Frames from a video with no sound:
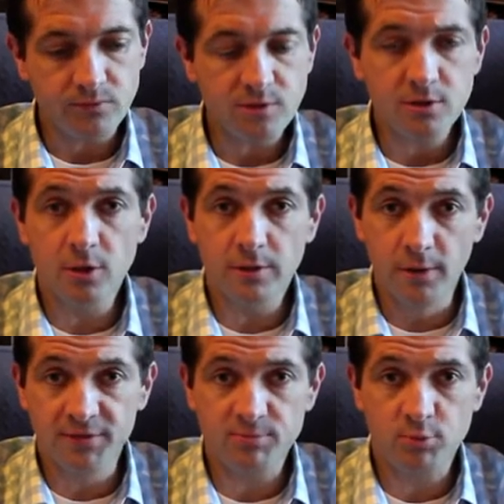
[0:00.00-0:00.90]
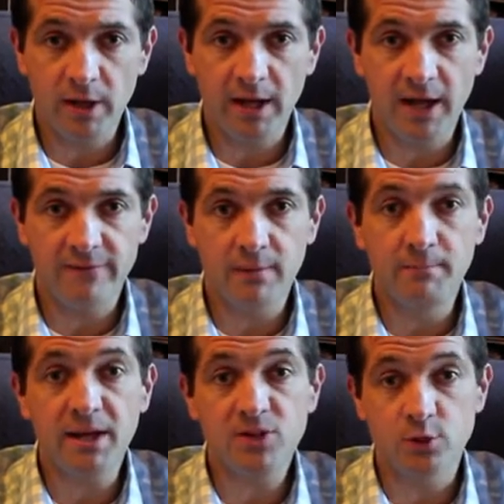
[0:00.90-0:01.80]
so that the offspring have a
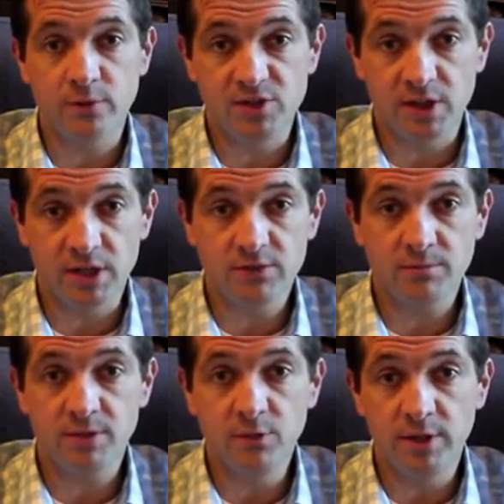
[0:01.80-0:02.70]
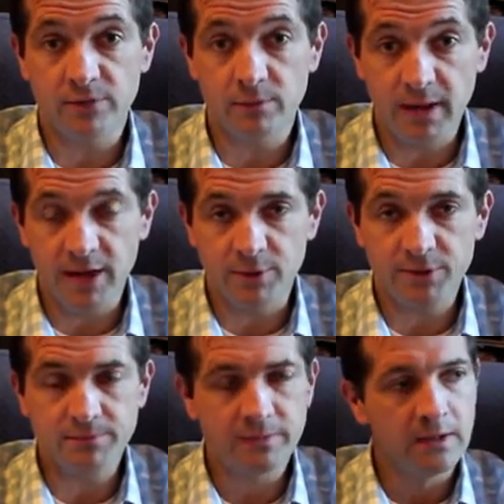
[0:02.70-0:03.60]
mixture of genes from two different
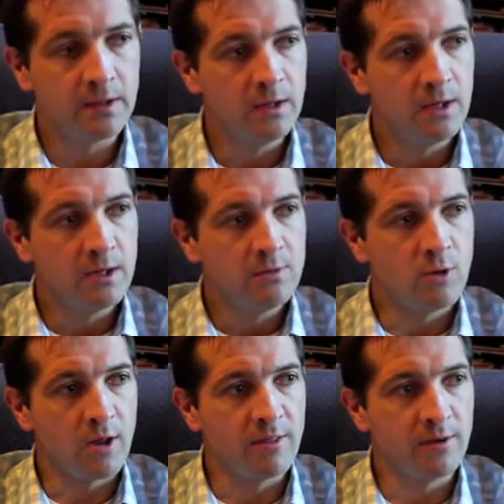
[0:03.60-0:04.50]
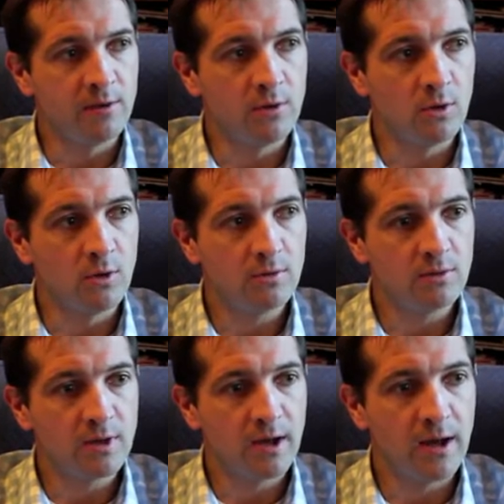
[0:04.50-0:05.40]
parents rather than
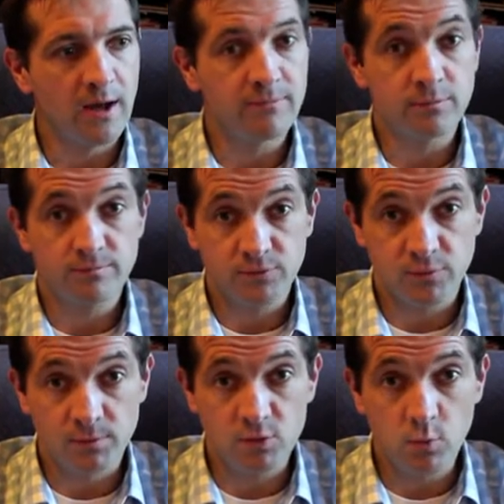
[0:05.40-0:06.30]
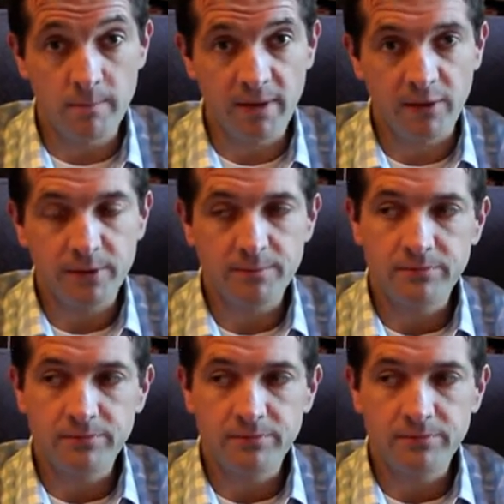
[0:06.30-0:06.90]
from just one parent.